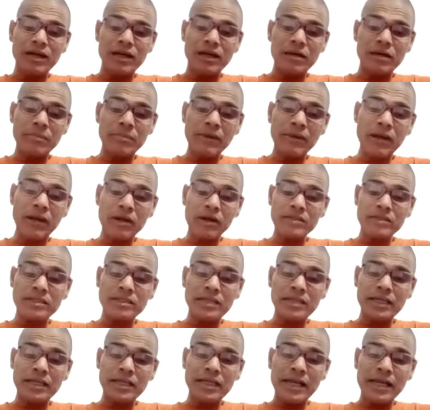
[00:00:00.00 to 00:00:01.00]
because
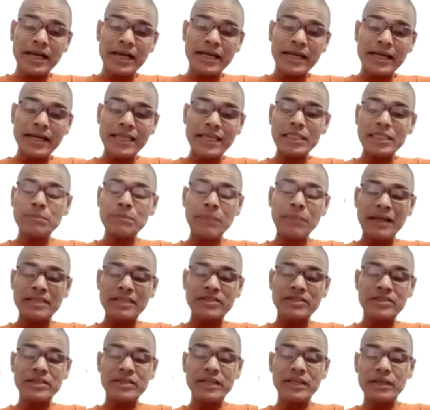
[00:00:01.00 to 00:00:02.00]
she
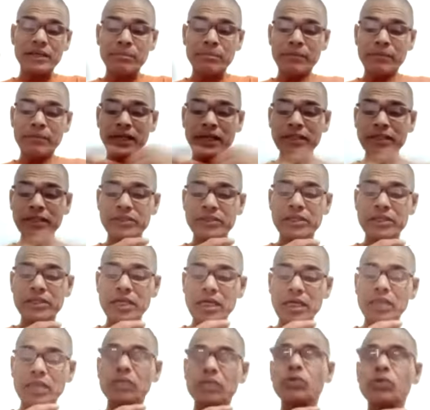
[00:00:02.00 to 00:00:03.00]
dispels. That means
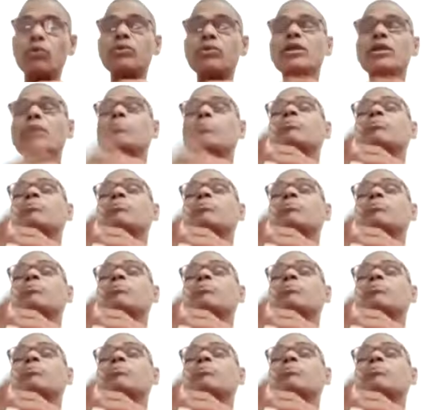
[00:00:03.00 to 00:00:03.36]
through the